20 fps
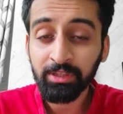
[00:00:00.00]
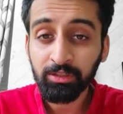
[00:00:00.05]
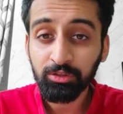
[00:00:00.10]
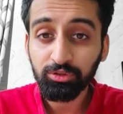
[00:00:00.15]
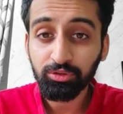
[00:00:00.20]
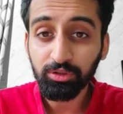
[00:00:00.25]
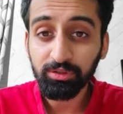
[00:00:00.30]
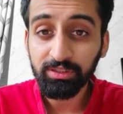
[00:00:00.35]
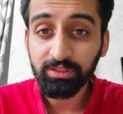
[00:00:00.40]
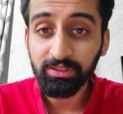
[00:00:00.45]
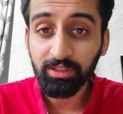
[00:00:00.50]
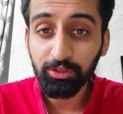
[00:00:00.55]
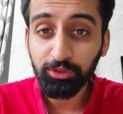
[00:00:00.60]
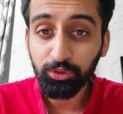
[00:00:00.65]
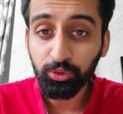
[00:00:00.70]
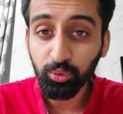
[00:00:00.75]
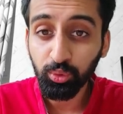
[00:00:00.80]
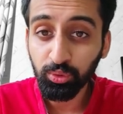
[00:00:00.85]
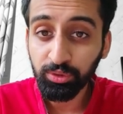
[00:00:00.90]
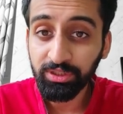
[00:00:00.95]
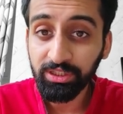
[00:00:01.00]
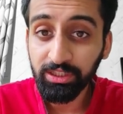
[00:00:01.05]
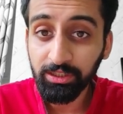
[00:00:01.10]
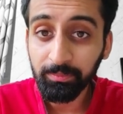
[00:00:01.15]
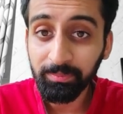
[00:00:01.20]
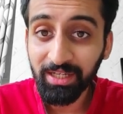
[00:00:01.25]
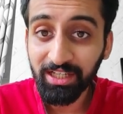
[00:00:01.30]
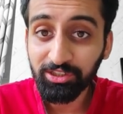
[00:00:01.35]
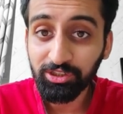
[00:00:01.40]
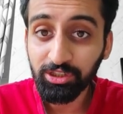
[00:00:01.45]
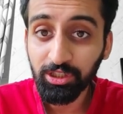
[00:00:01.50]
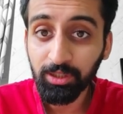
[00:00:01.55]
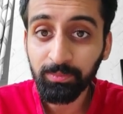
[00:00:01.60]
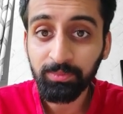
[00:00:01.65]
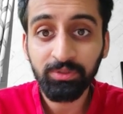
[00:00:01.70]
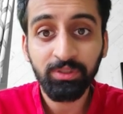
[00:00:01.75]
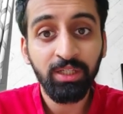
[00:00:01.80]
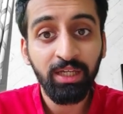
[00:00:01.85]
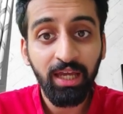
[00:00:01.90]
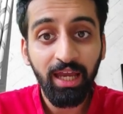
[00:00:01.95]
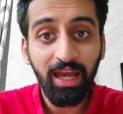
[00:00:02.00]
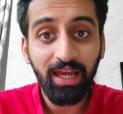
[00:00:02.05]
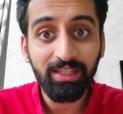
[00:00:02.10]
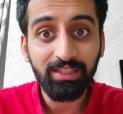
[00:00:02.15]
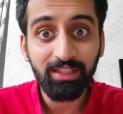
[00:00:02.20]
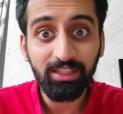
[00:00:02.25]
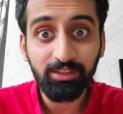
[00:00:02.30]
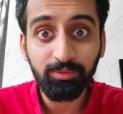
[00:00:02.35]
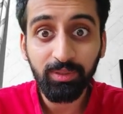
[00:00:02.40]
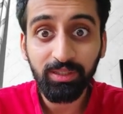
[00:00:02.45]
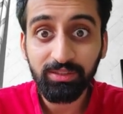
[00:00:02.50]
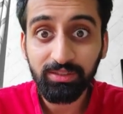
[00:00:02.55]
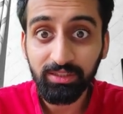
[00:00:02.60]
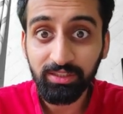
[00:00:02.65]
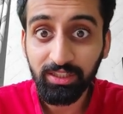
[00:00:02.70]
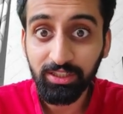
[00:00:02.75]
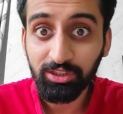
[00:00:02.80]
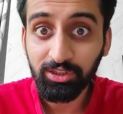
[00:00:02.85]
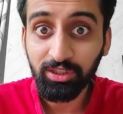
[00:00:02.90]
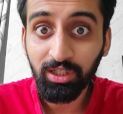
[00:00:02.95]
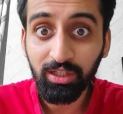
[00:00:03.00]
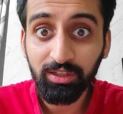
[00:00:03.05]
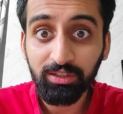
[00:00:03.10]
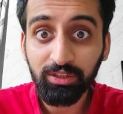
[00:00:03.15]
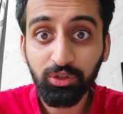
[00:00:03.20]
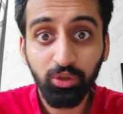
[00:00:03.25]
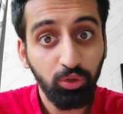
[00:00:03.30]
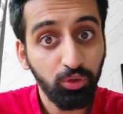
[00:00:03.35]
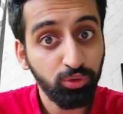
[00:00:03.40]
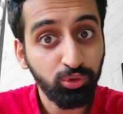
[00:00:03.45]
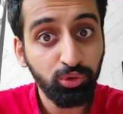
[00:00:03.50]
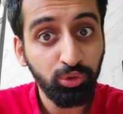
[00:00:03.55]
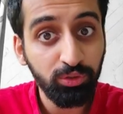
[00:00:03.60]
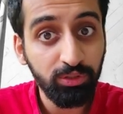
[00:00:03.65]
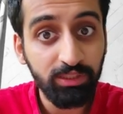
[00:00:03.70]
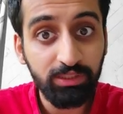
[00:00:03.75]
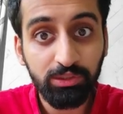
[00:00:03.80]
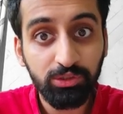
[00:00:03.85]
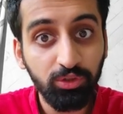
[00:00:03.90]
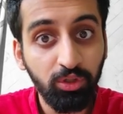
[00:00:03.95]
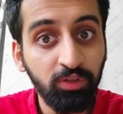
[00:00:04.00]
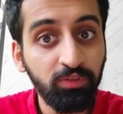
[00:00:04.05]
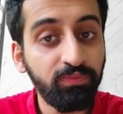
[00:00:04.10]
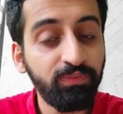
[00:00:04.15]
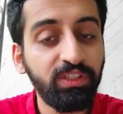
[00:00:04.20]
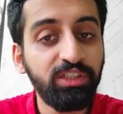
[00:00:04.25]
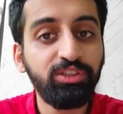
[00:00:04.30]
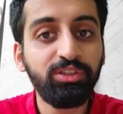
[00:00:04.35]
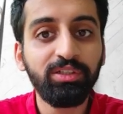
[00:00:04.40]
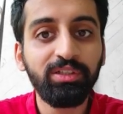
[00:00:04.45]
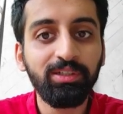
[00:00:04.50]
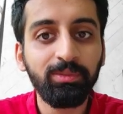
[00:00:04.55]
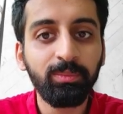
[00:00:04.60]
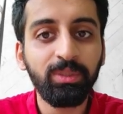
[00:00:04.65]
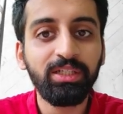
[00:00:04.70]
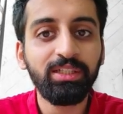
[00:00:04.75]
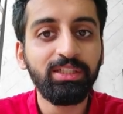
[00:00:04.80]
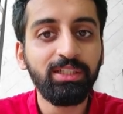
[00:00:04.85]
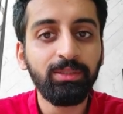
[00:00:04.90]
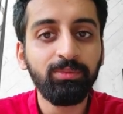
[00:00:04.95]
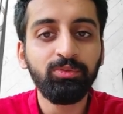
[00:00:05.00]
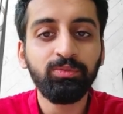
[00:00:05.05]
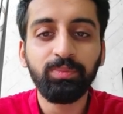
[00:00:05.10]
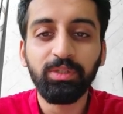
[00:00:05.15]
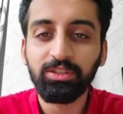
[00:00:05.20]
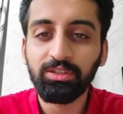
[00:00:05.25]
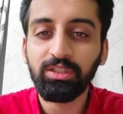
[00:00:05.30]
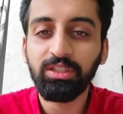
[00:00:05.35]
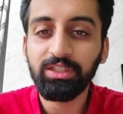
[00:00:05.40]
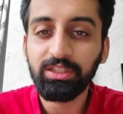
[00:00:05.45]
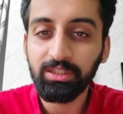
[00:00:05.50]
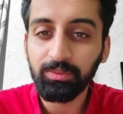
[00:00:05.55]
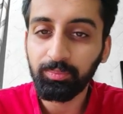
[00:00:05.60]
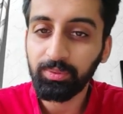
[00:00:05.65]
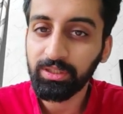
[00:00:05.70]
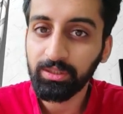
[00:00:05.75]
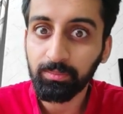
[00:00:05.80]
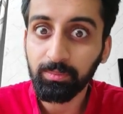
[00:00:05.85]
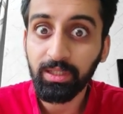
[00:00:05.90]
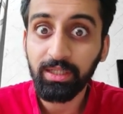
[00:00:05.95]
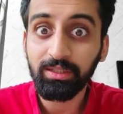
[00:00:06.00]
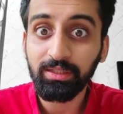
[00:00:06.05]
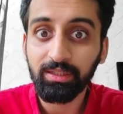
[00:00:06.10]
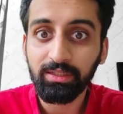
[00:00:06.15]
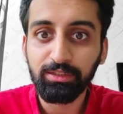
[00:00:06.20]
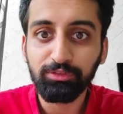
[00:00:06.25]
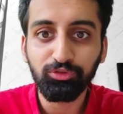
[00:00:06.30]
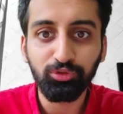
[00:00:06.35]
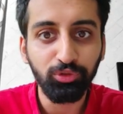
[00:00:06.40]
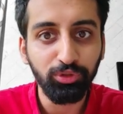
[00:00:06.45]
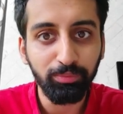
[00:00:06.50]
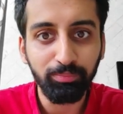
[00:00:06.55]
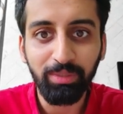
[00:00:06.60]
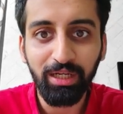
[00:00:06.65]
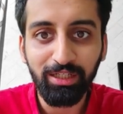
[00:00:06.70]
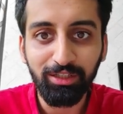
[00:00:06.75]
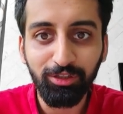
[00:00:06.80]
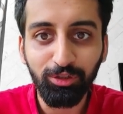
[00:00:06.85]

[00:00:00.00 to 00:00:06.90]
So these are 2 key matchups, and that's why Dinesh Karthik also does not feature in my team, especially keeping in mind that he's going to bat